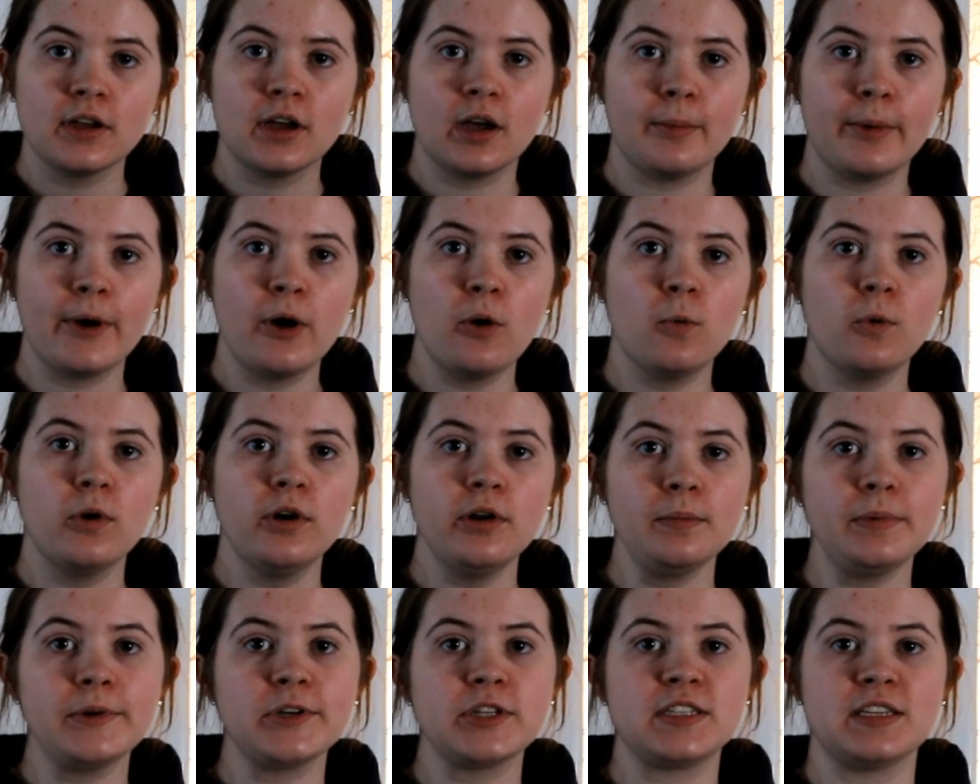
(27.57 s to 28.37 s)
About
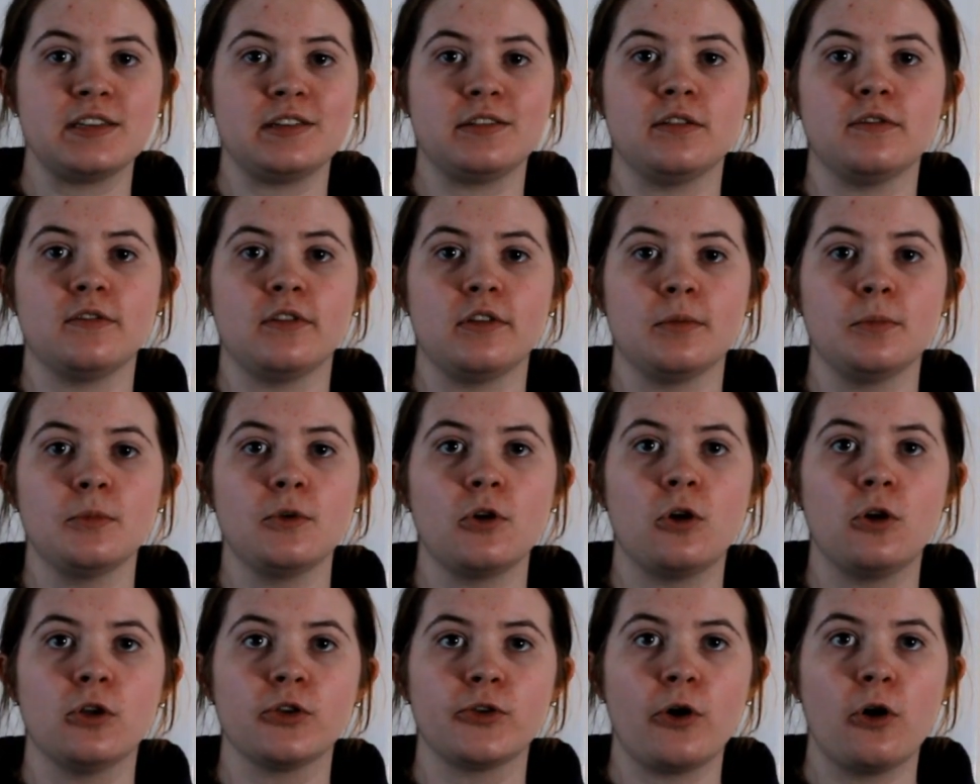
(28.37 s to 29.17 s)
1% of them,
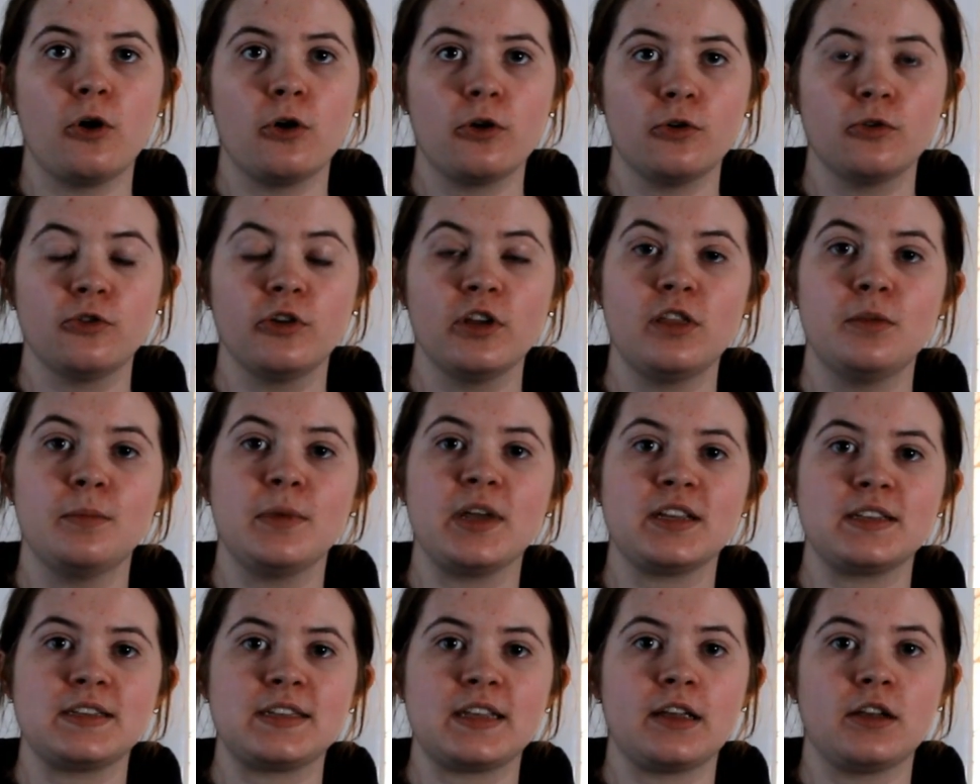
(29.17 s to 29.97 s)
called
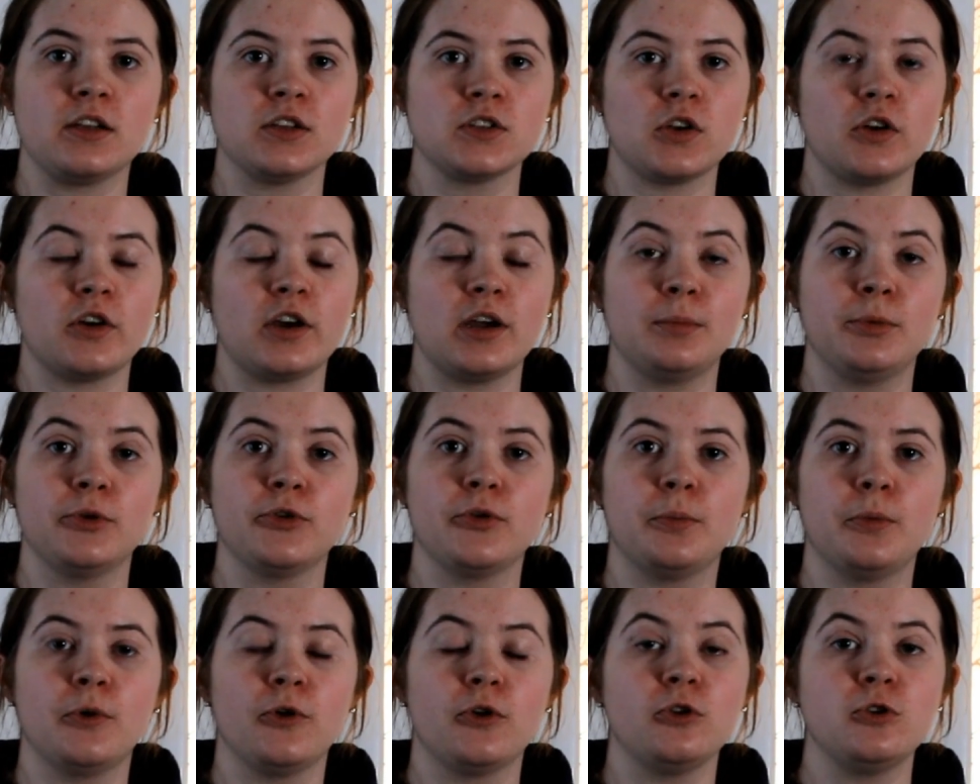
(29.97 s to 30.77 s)
autorhythmic cells, are able
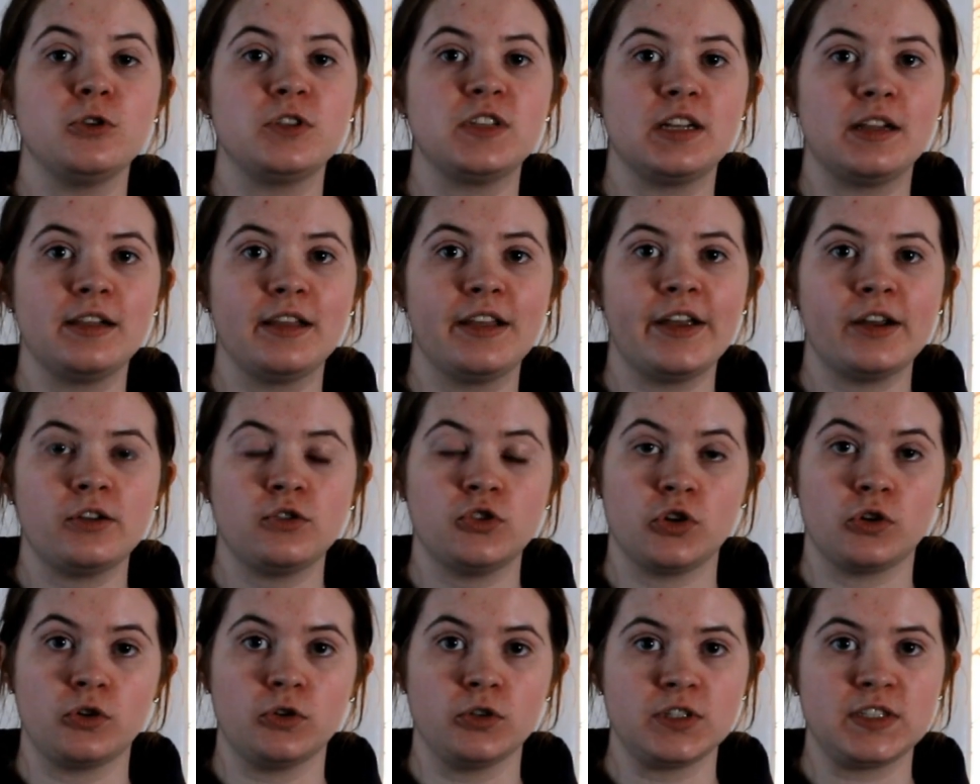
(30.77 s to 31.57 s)
to produce an
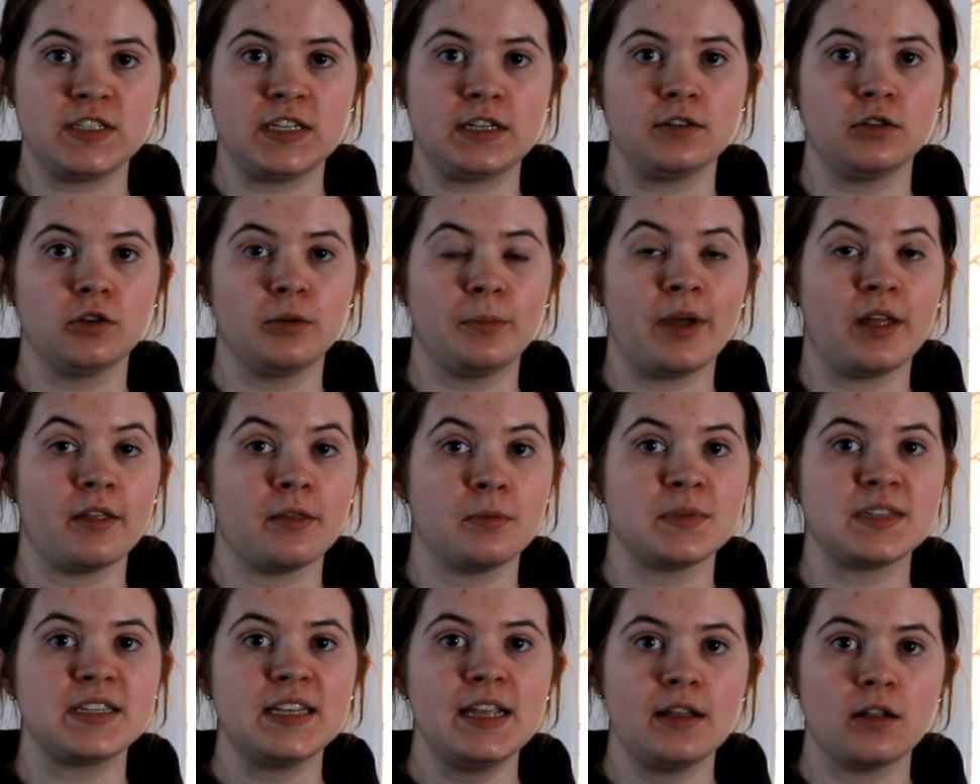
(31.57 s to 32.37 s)
electrical signal by
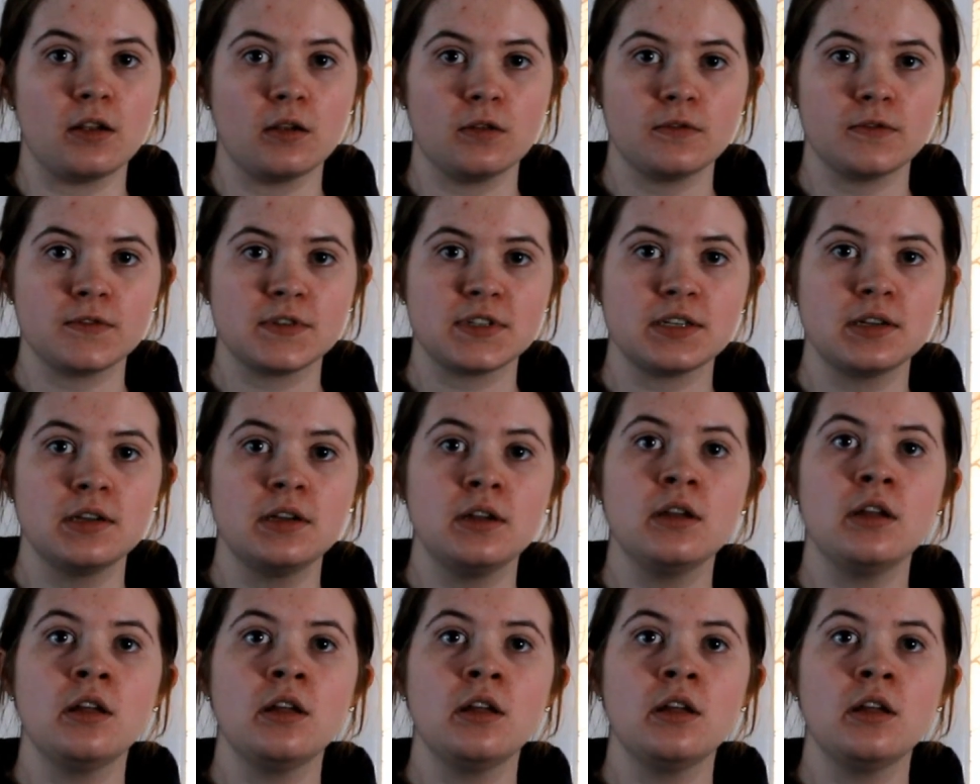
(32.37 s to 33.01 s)
themselves.